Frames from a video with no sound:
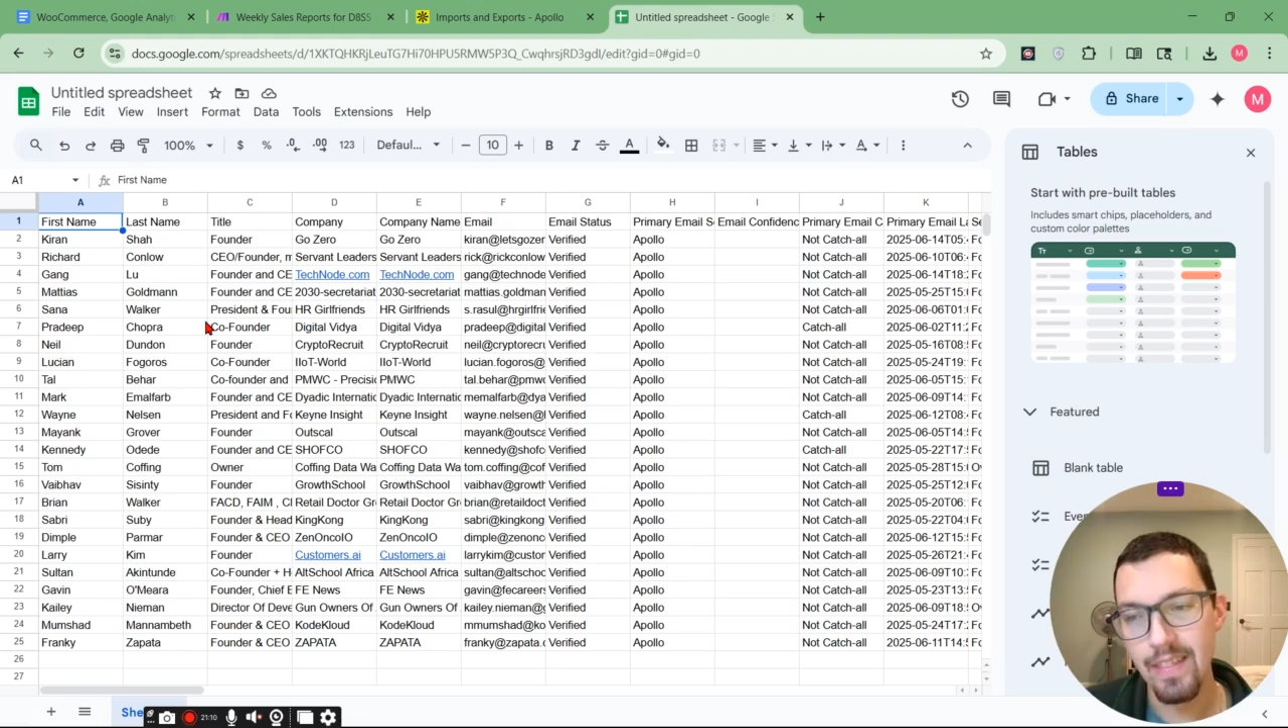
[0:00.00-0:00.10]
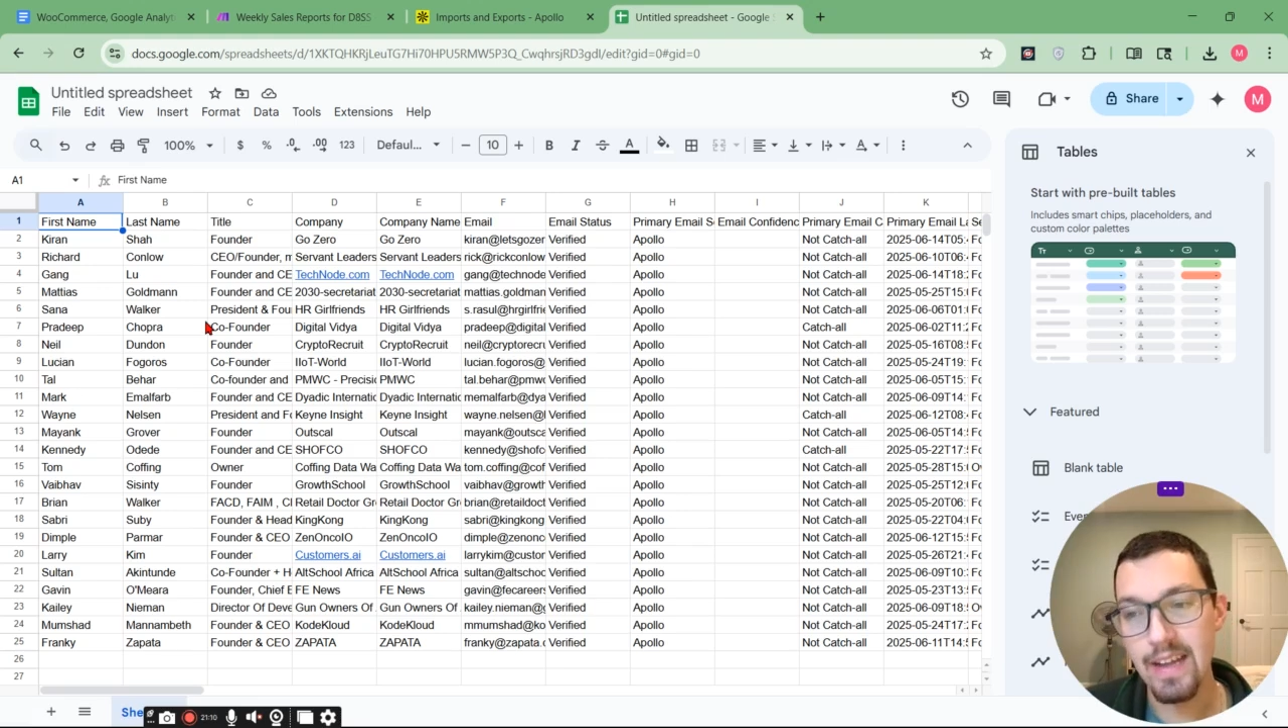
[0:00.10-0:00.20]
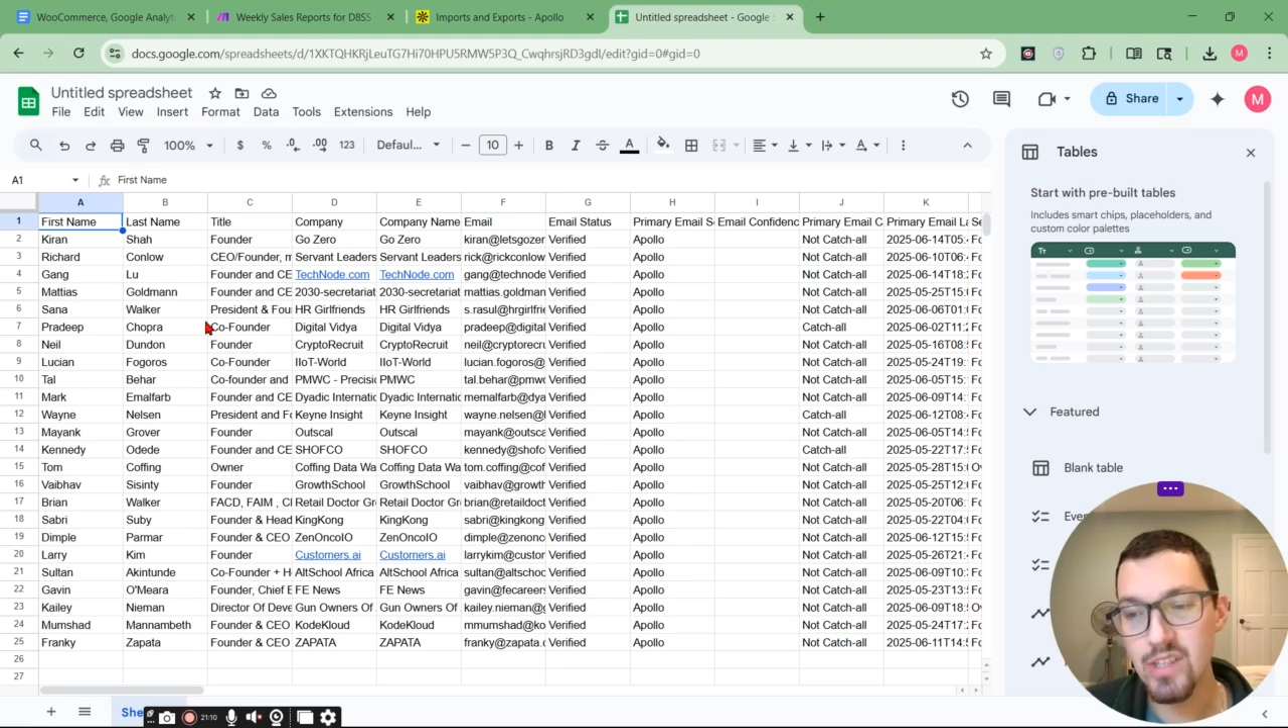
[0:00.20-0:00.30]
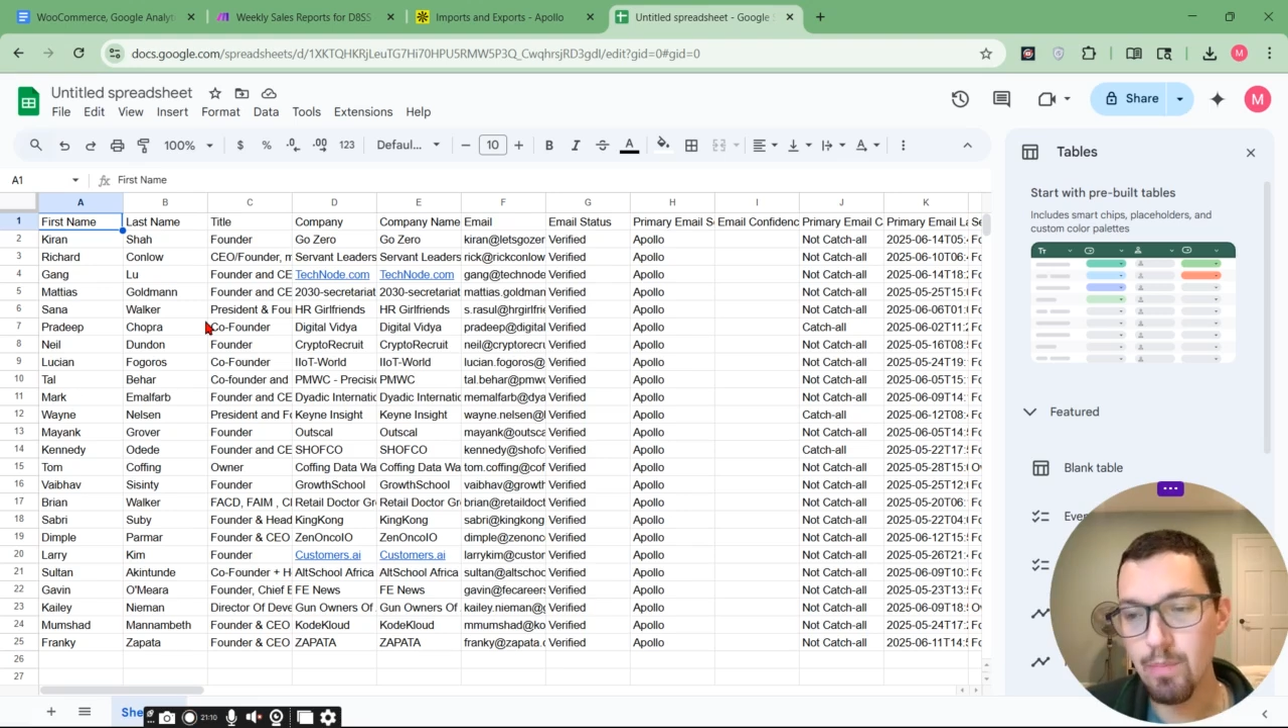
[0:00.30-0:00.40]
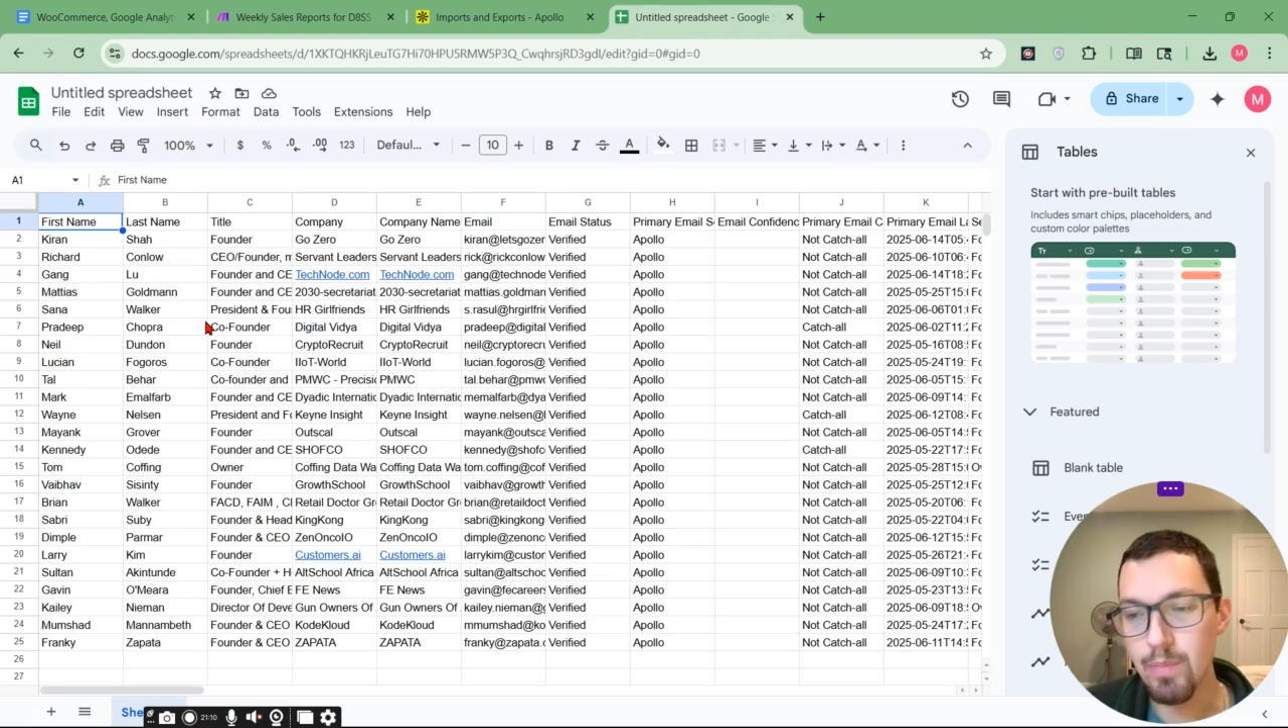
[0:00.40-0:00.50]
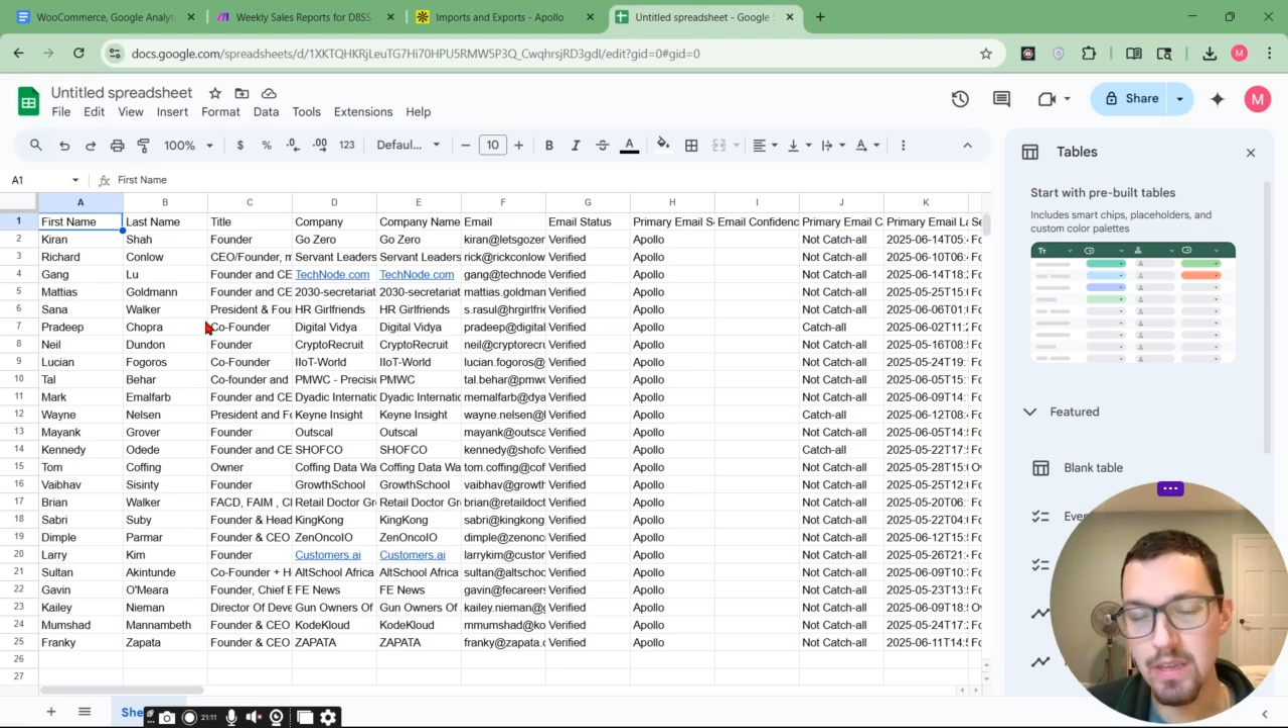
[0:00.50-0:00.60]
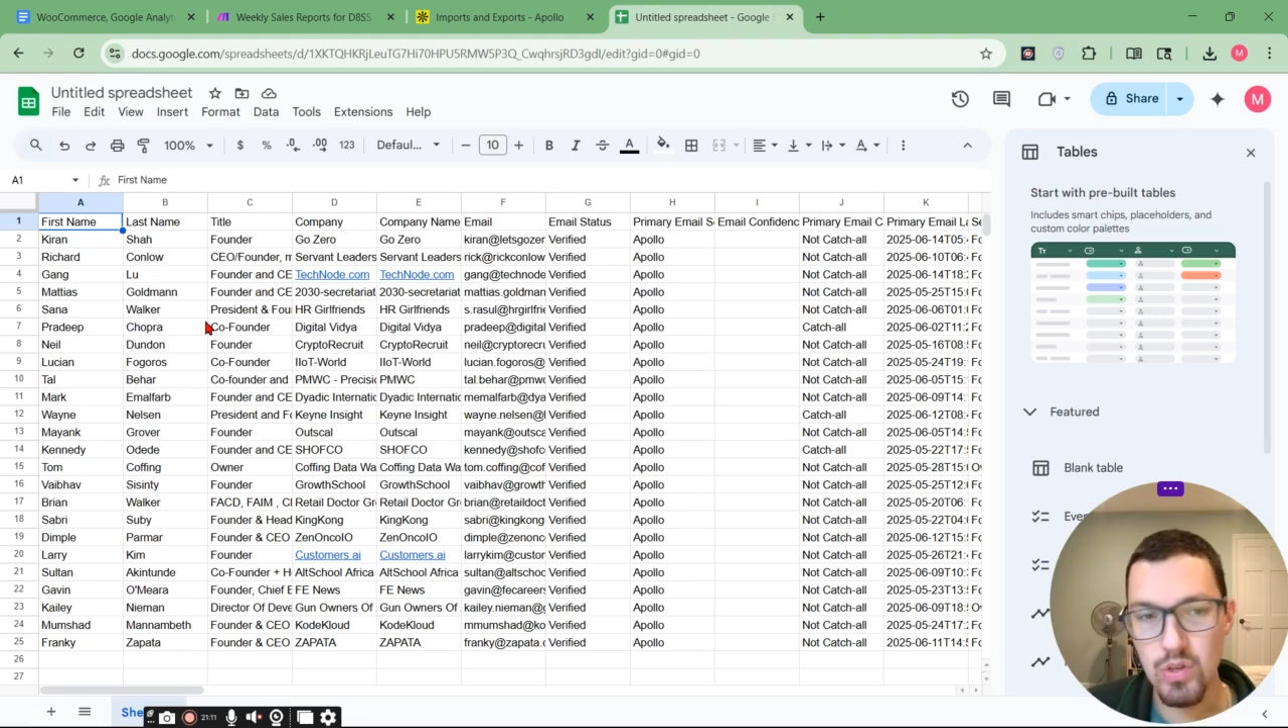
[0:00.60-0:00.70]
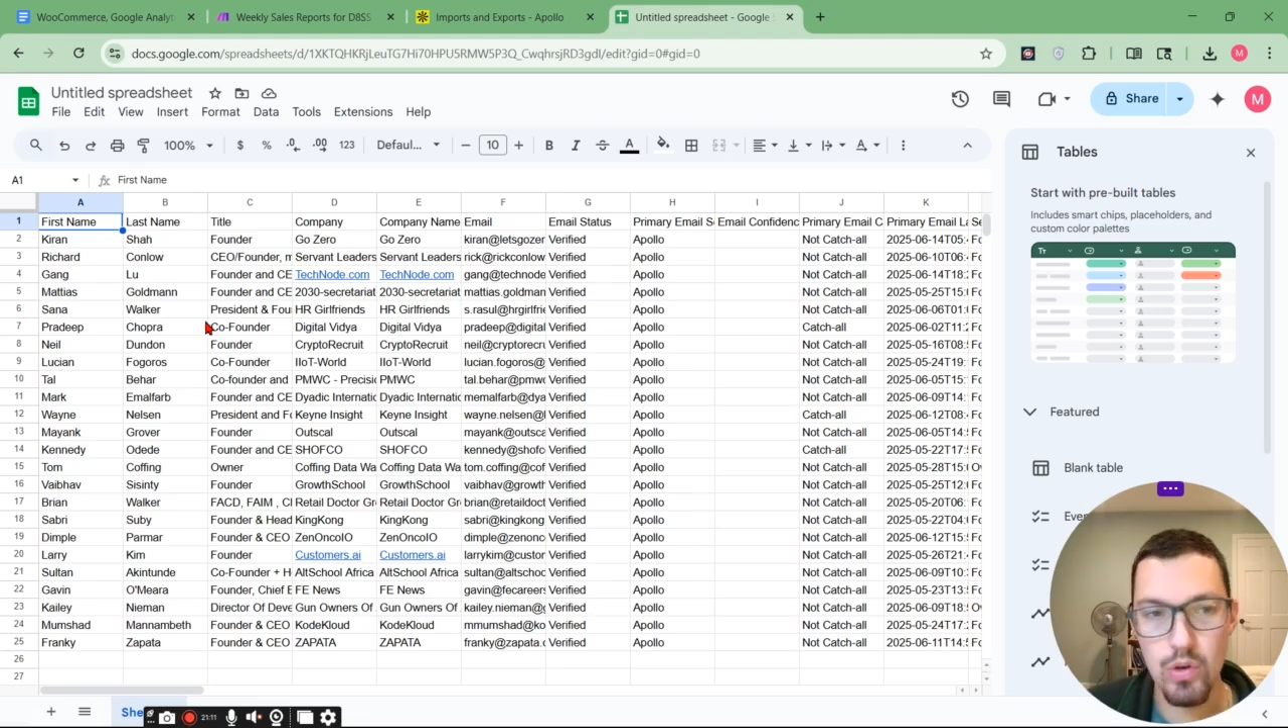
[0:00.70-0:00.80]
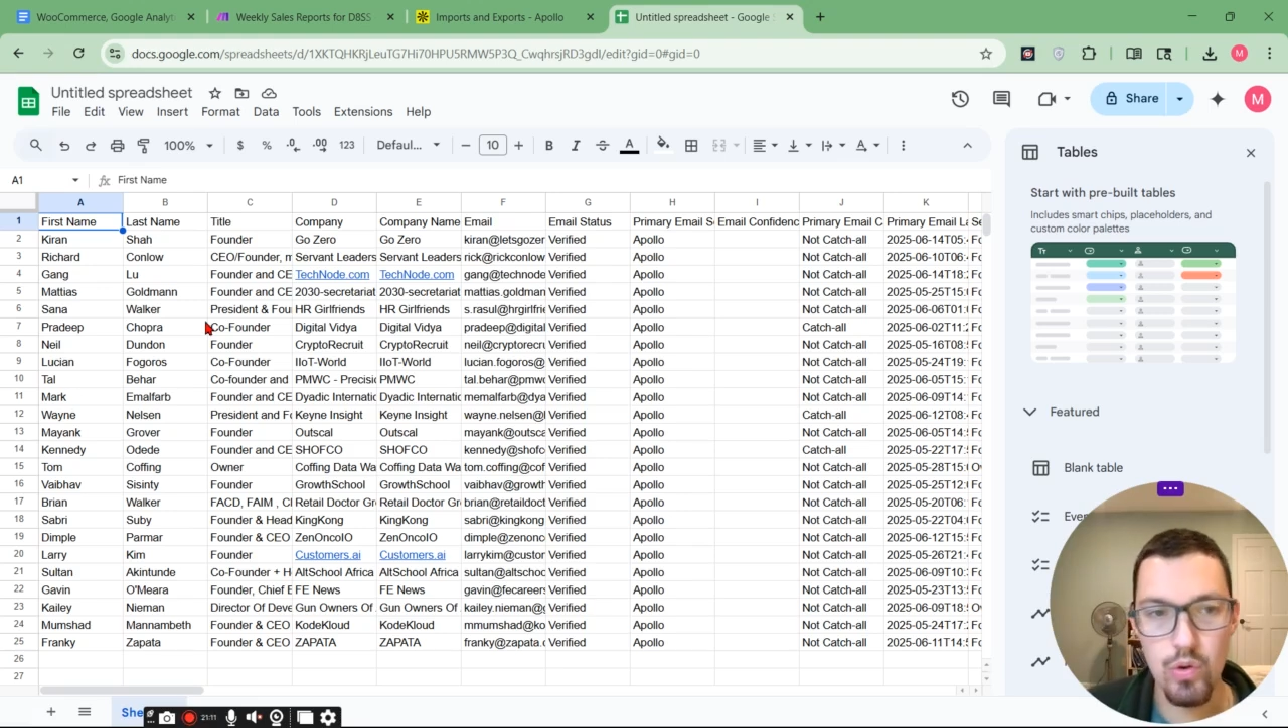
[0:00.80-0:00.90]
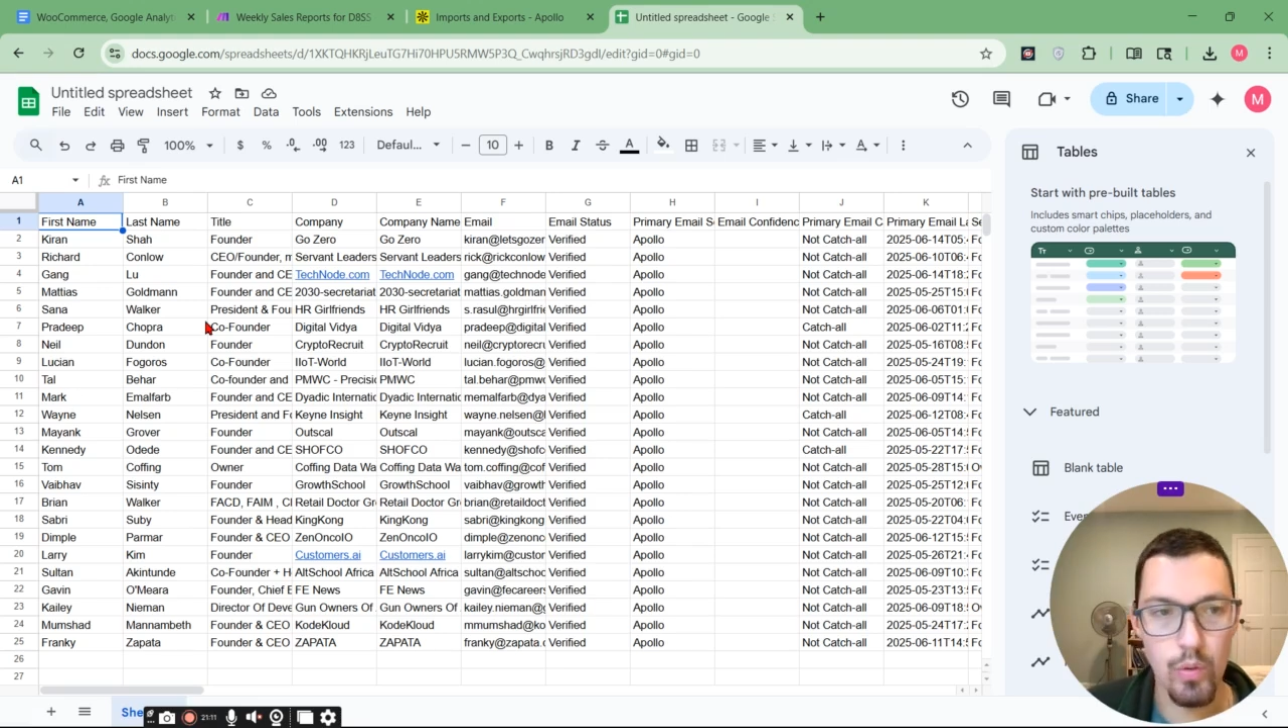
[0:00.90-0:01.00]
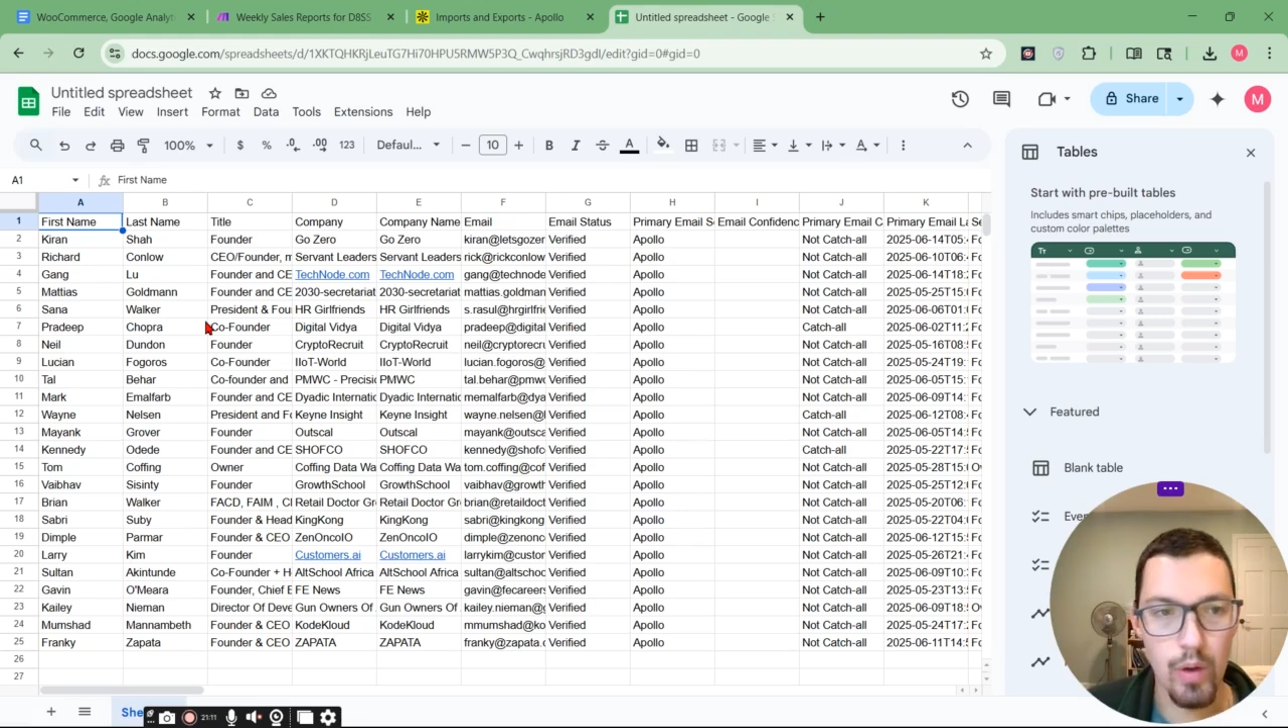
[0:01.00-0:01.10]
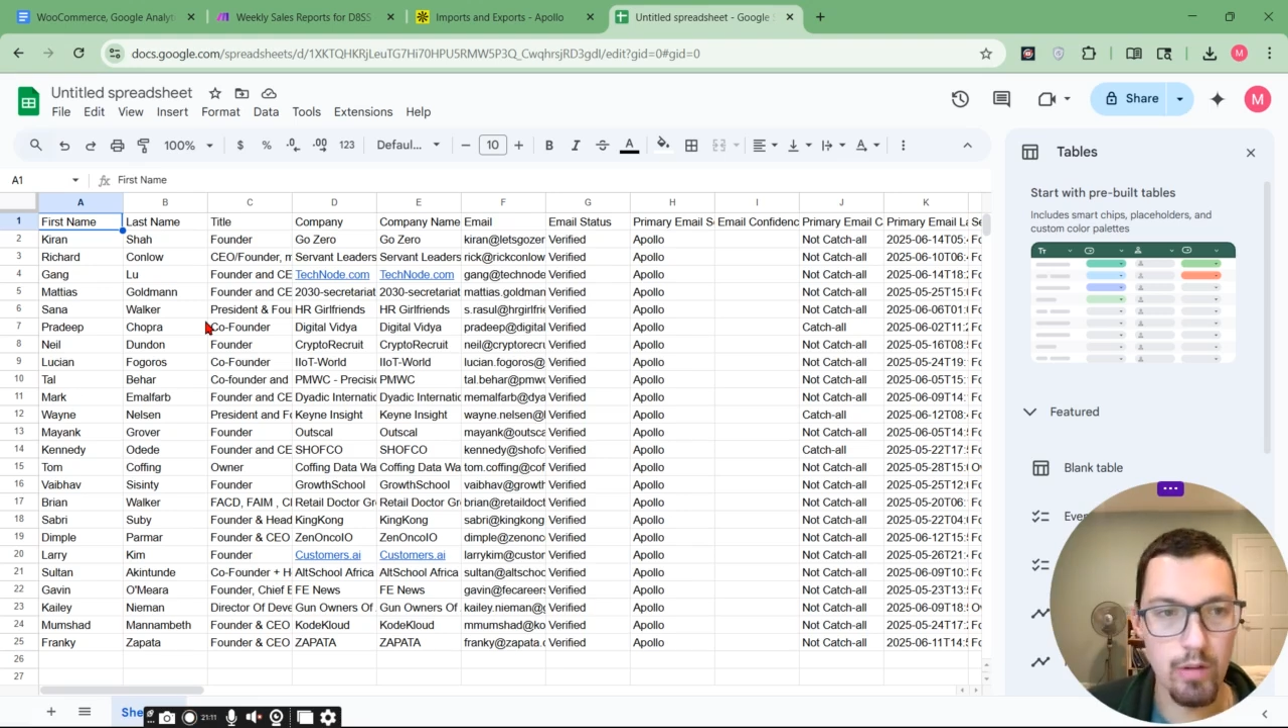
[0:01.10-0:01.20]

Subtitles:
that's something too.